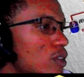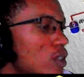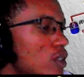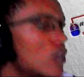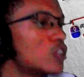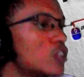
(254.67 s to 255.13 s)

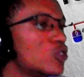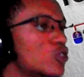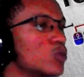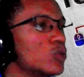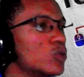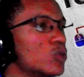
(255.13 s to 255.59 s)
So
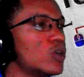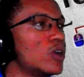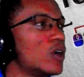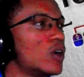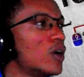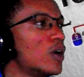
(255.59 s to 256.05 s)

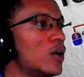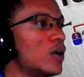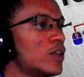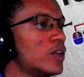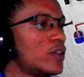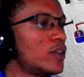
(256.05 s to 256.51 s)

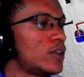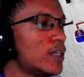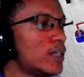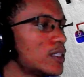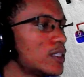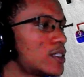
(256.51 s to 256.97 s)

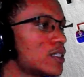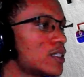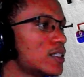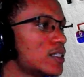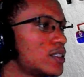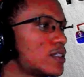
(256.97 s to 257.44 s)
this is
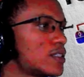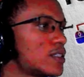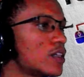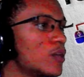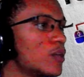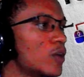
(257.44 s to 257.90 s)
the
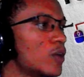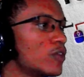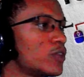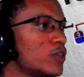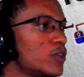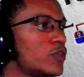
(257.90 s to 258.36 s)
sum of the
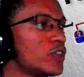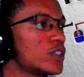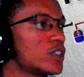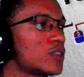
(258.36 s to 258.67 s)
first